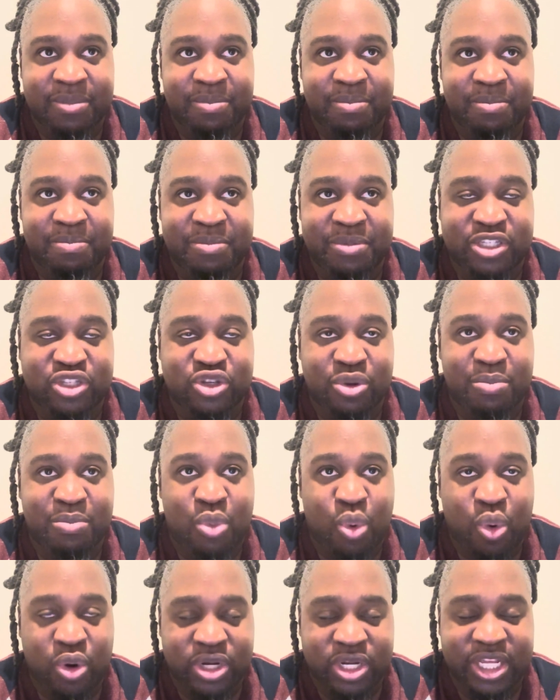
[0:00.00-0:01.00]
Mr.
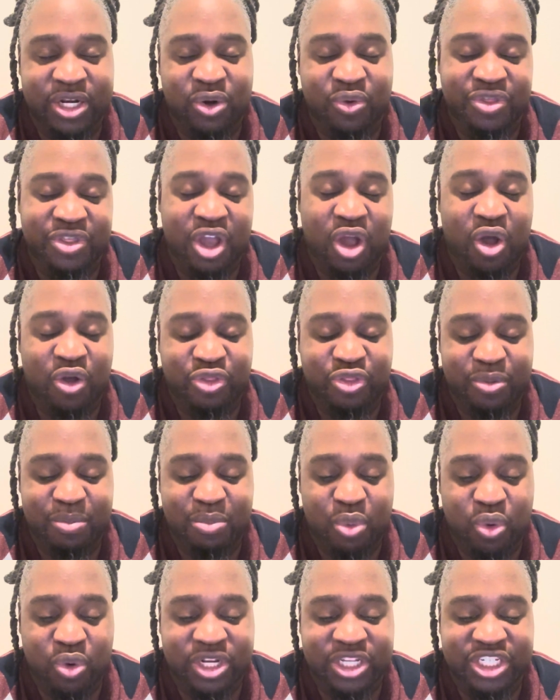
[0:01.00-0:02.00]
Moreland, or the author
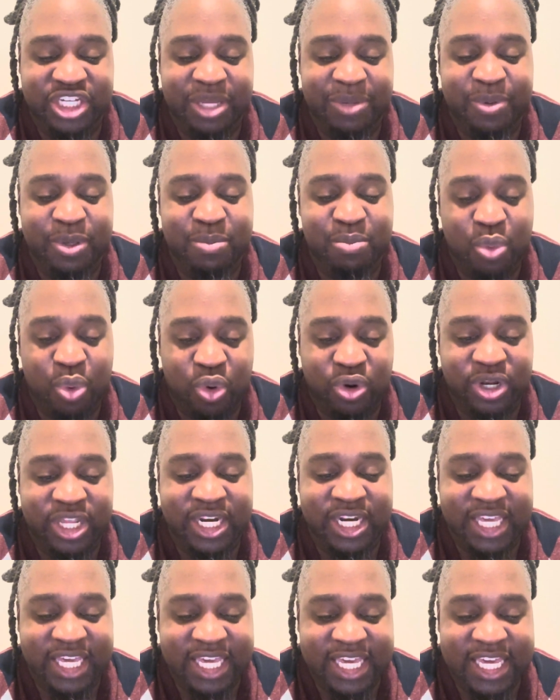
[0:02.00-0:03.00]
Moreland, J.P.
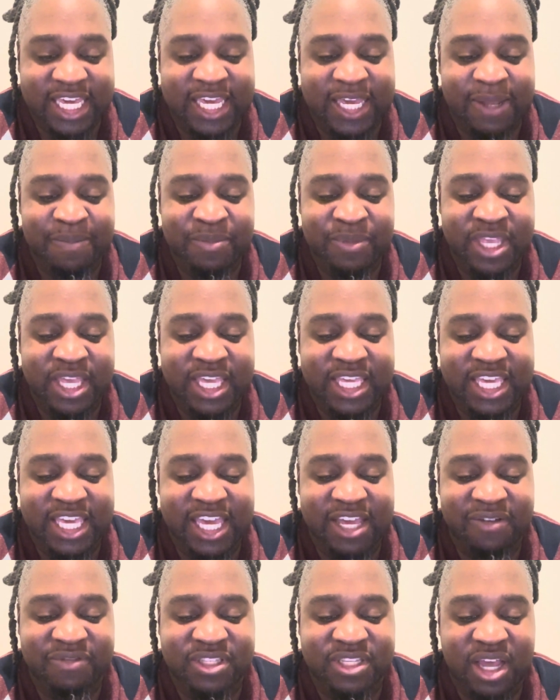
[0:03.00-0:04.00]
Moreland, he
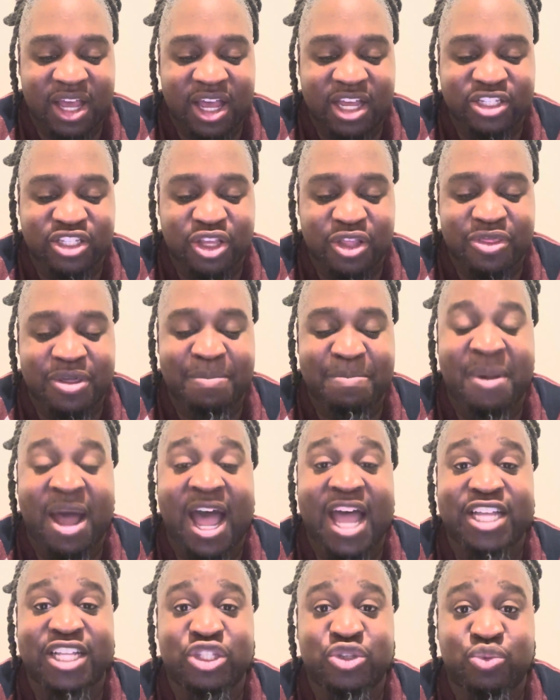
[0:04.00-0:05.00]
gives us the
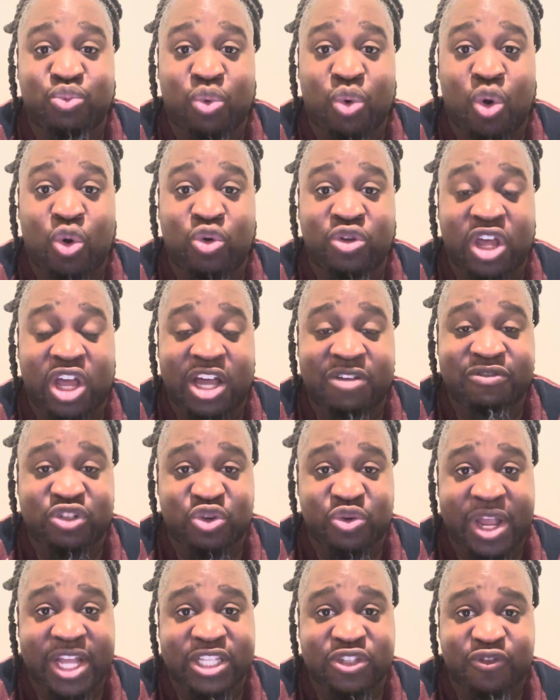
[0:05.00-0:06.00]
mind's role of
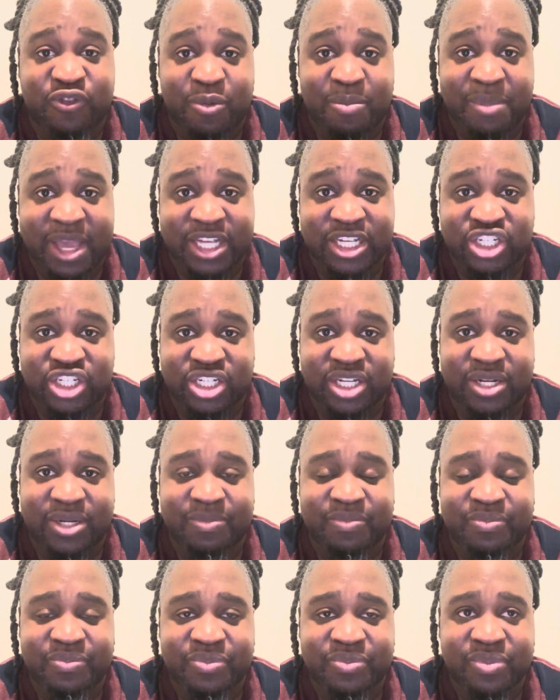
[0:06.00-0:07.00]
transformation.
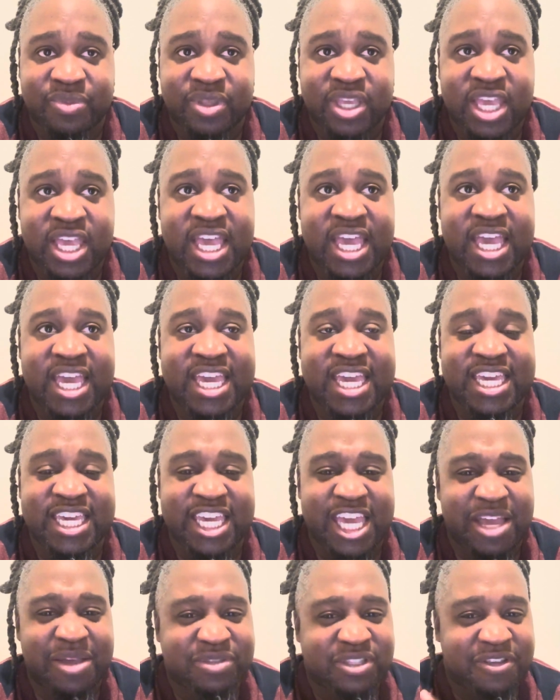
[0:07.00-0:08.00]
He
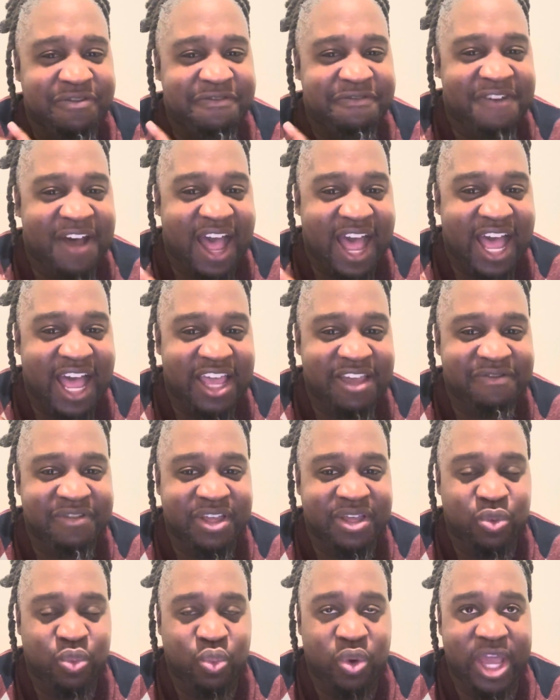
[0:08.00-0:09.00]
gives
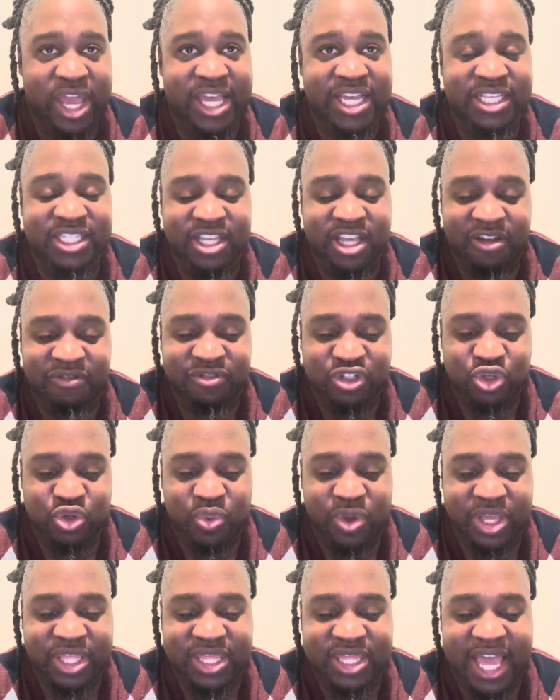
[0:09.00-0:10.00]
5 ways of
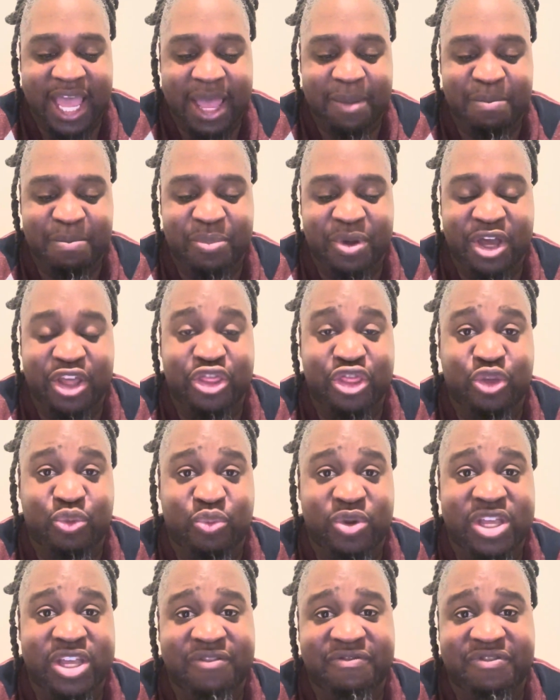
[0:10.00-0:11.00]
doing that, but
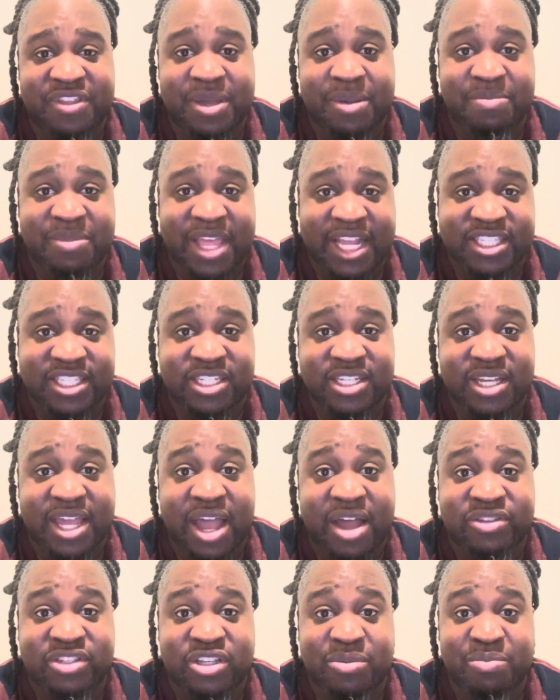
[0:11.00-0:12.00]
3 of them that stick
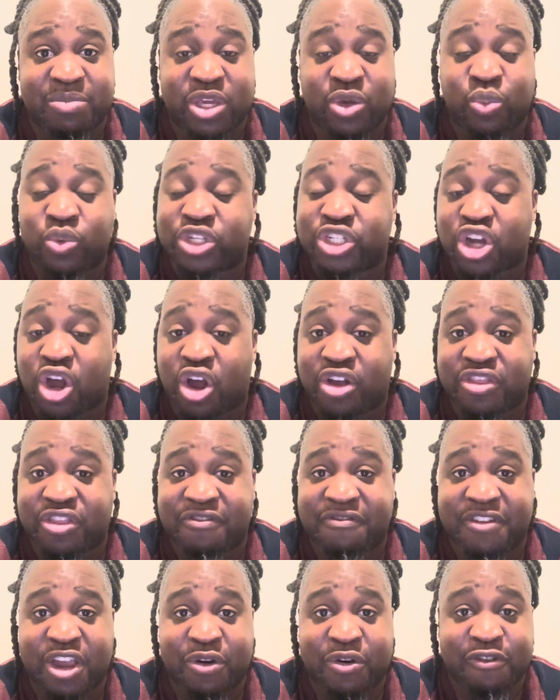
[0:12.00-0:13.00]
out to me, which are the
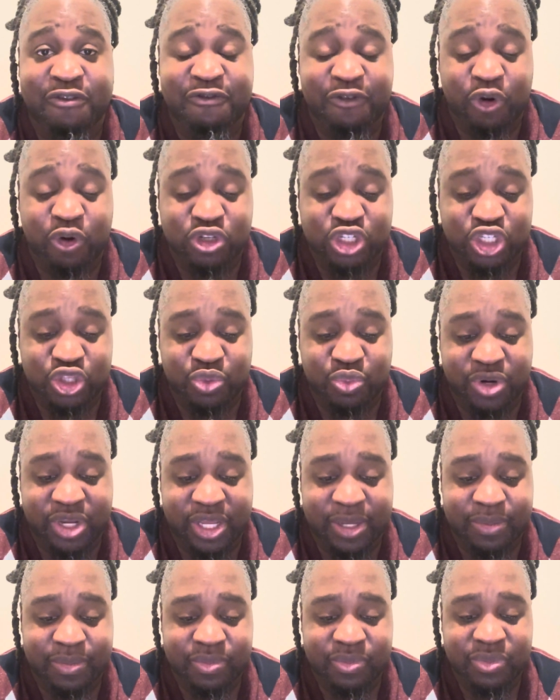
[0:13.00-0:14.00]
very first
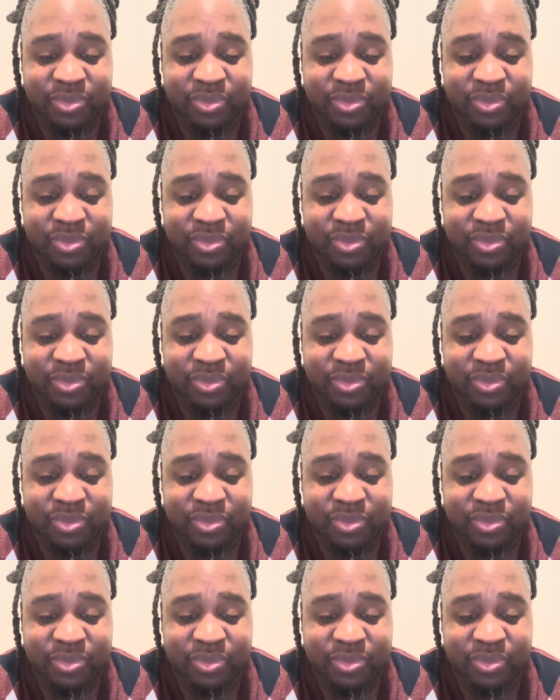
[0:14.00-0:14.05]
3.